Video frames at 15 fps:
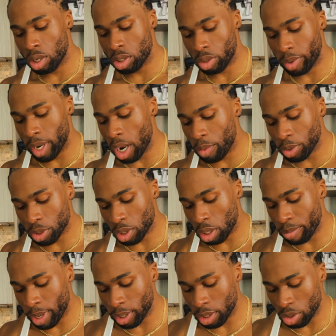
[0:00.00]
So right now we're just
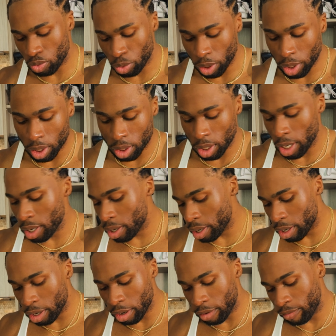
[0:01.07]
gonna make these really thin,
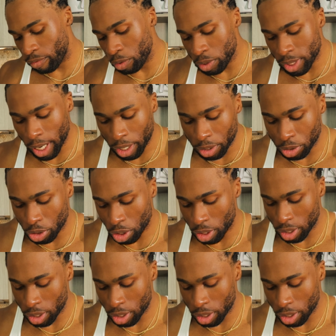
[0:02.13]
and in a few seconds, you're